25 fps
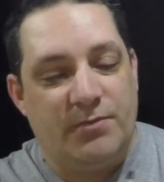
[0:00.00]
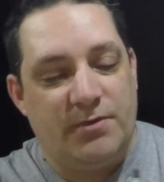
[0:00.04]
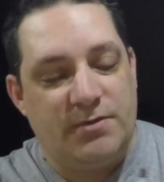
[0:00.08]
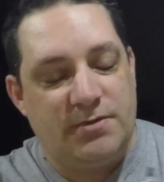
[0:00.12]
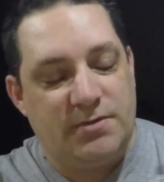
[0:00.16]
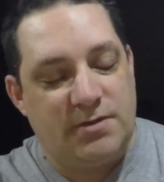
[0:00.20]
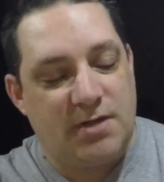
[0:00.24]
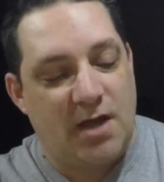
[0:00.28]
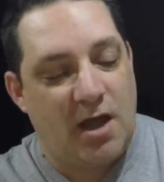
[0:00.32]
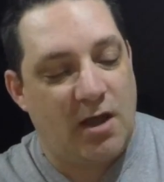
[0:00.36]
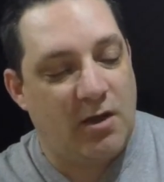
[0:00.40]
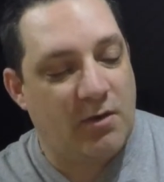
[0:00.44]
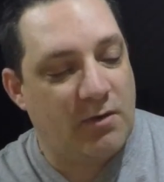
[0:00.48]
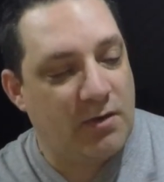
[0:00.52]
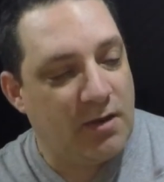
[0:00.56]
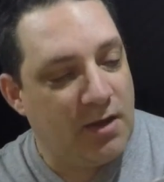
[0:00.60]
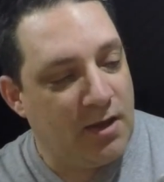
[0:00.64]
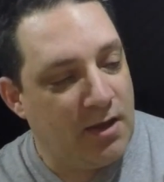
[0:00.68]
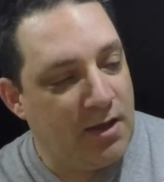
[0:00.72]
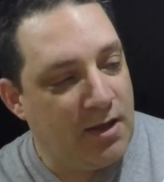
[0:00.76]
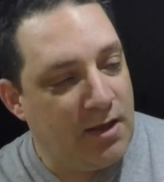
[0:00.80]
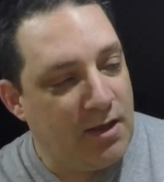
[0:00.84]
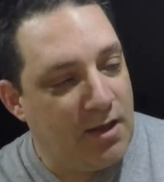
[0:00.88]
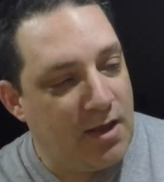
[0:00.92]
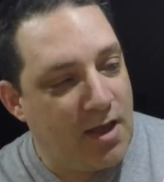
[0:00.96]
So
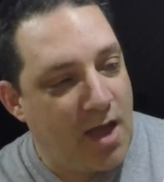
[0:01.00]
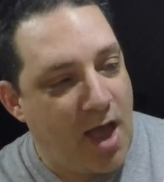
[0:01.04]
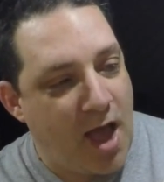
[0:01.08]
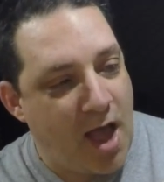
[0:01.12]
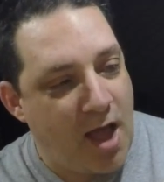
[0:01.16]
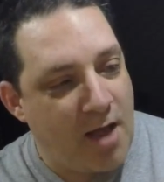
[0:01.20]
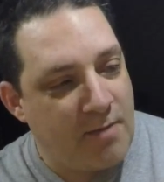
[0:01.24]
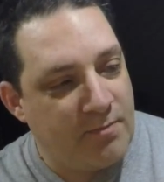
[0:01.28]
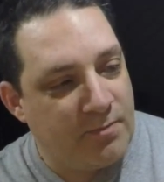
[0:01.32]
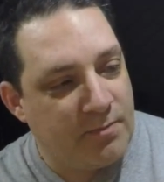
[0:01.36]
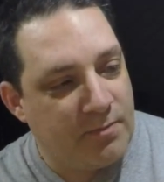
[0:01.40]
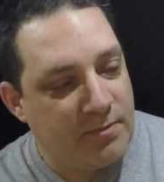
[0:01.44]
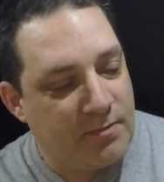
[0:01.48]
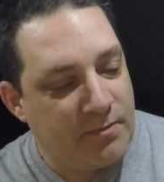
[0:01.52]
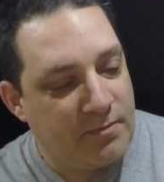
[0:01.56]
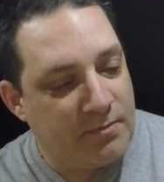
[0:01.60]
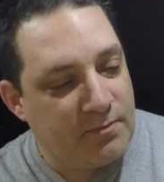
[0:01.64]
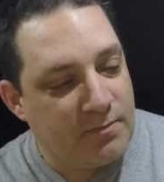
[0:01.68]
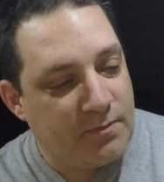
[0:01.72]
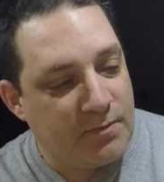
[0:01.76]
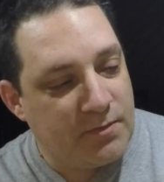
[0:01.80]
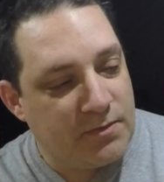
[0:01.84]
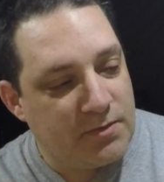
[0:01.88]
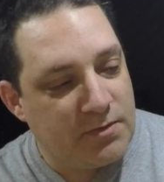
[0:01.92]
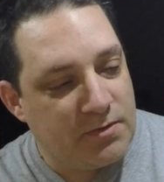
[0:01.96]

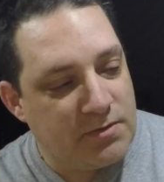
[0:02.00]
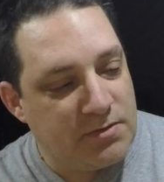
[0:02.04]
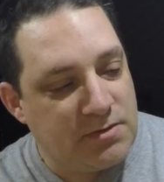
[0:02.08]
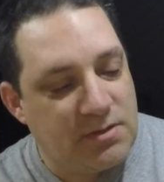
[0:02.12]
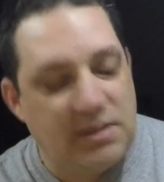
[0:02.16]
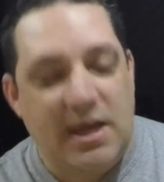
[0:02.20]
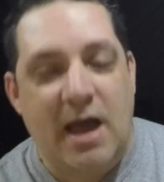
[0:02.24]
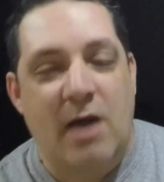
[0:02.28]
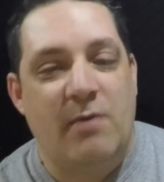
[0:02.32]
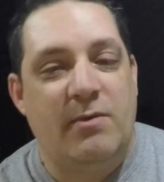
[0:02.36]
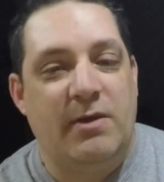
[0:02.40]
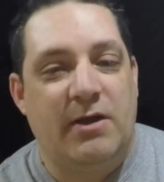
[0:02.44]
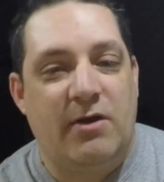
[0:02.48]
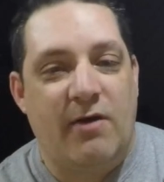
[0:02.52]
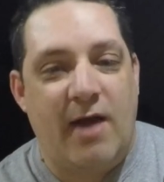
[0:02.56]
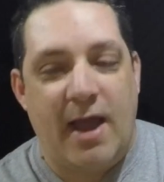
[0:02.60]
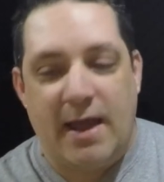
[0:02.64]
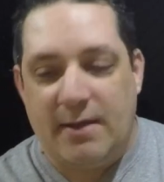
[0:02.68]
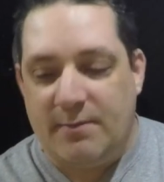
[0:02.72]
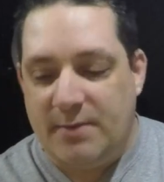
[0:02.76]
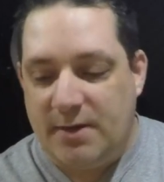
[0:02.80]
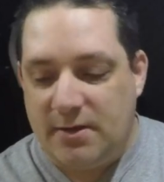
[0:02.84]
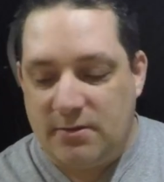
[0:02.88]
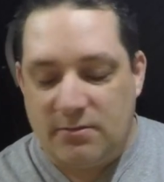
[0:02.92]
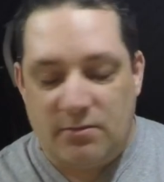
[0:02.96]
so that would be great. I
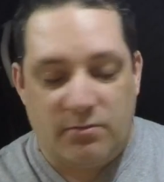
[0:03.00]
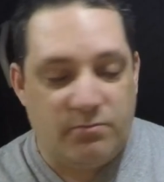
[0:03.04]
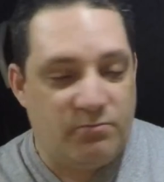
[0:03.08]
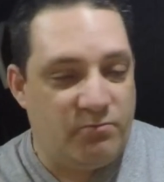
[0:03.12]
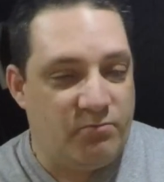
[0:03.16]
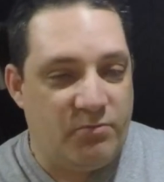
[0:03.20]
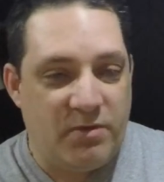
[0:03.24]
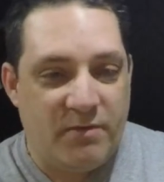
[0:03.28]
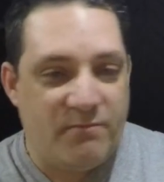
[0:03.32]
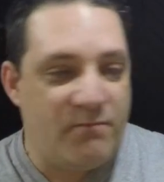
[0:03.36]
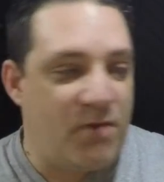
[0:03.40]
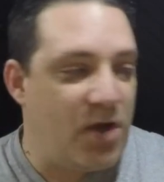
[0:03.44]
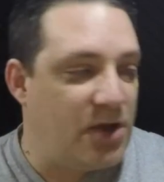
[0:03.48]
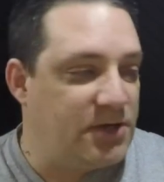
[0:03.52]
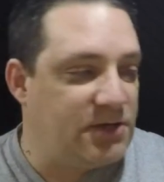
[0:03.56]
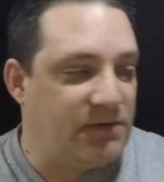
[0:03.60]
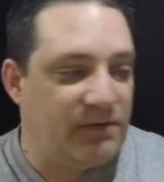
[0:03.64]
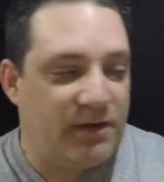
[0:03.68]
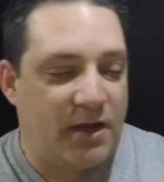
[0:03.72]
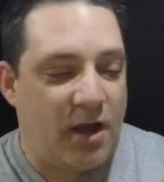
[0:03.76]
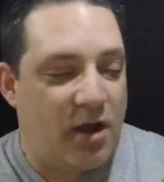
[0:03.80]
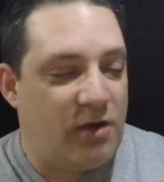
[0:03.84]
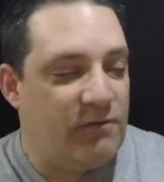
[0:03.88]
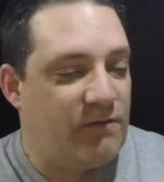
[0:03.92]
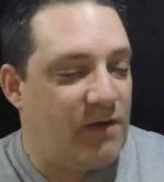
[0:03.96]
mean, they merged
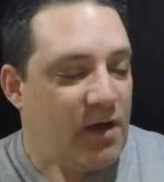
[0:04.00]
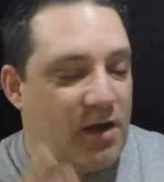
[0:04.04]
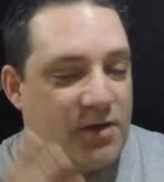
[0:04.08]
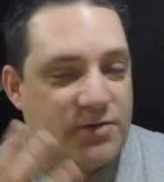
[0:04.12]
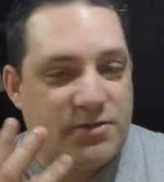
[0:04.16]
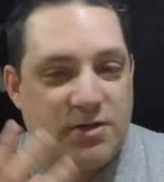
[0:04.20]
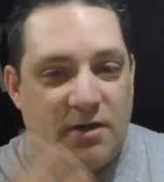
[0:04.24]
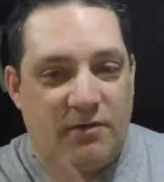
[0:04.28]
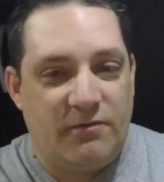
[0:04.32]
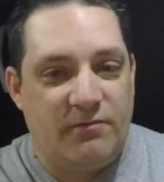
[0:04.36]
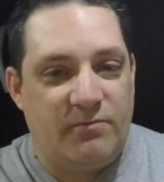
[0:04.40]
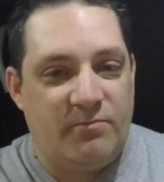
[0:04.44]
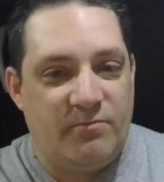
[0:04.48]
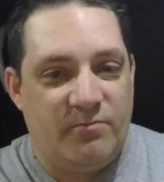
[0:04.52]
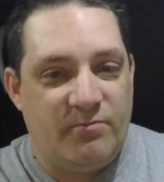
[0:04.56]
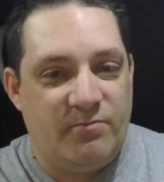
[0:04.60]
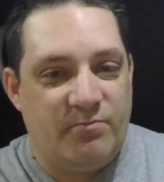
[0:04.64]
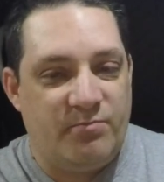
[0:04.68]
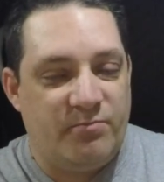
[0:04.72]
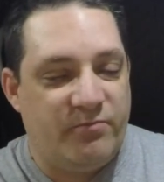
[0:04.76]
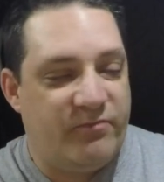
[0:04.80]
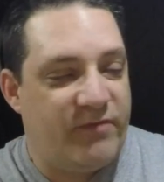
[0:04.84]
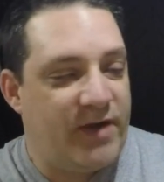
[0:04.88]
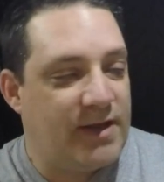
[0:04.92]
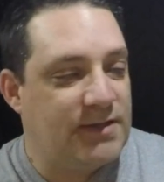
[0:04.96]
everything over, so
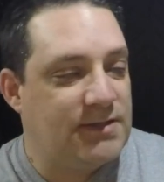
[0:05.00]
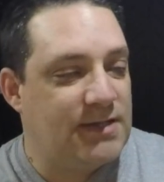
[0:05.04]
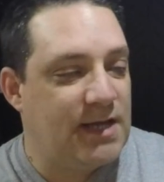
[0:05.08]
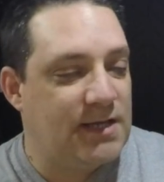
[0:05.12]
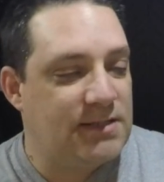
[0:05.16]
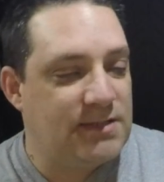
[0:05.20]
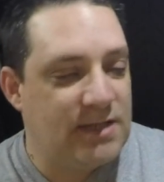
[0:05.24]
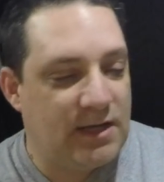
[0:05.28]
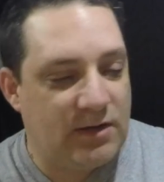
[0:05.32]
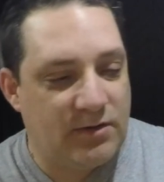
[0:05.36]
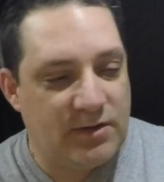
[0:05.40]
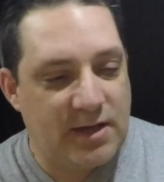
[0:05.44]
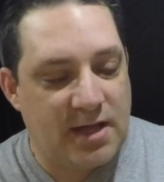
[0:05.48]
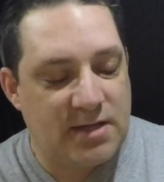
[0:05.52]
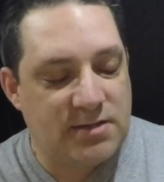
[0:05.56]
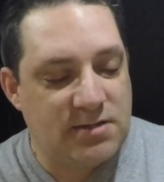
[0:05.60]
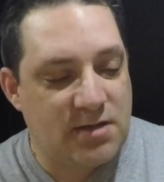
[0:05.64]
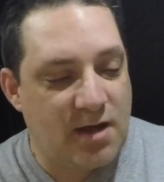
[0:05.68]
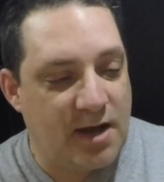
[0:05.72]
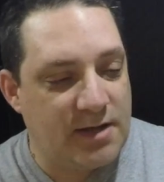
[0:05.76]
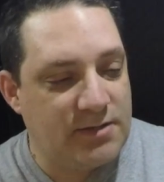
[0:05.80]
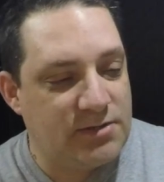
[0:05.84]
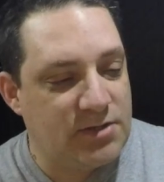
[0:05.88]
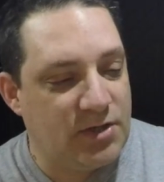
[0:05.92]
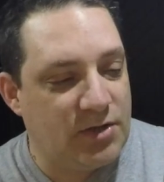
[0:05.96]
fantastic on that
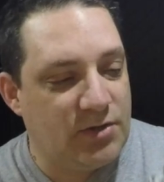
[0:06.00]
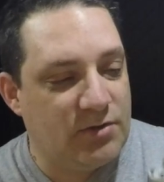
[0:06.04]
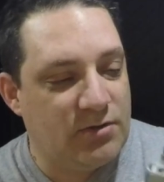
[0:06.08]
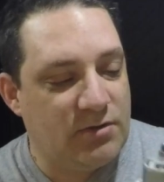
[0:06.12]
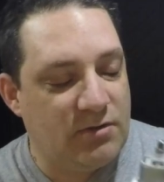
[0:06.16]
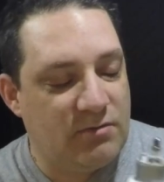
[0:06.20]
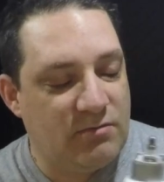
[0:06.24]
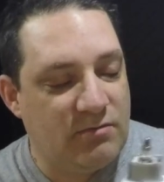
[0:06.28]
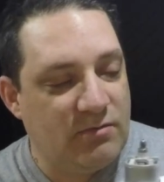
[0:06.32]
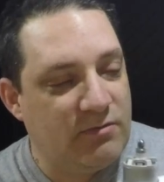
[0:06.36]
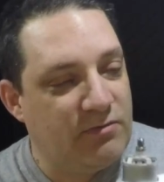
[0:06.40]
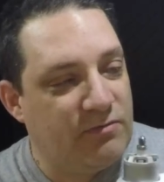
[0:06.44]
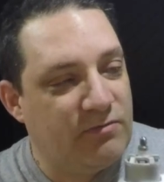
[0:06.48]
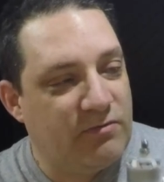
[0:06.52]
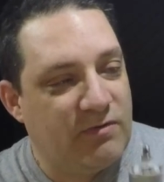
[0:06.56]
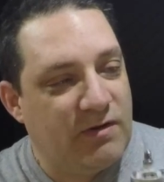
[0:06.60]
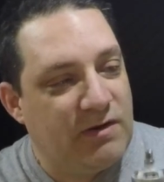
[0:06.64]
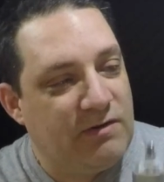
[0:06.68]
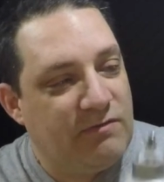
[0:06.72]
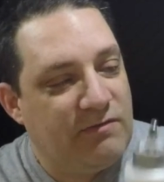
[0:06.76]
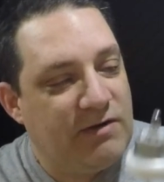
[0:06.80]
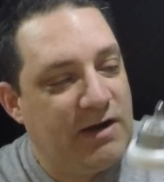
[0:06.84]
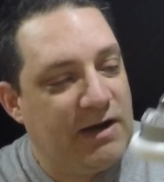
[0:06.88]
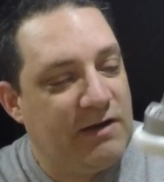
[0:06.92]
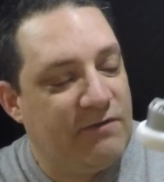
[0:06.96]
side. So
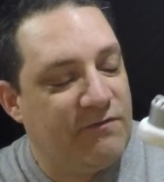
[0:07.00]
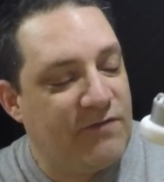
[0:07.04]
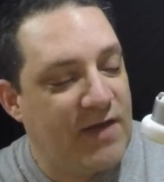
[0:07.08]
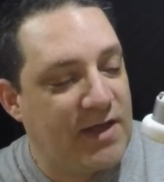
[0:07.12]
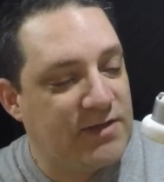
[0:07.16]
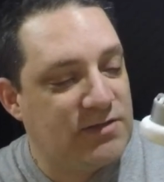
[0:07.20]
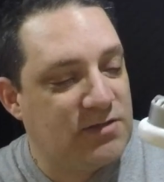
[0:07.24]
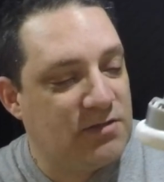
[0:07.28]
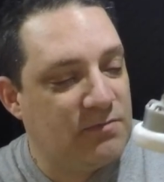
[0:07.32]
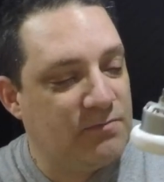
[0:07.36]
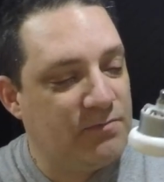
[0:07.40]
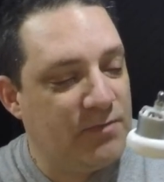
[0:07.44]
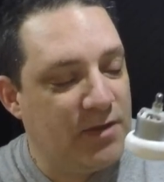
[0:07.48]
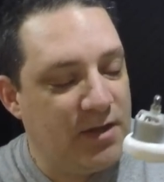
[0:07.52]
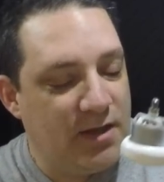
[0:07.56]
really Phantom,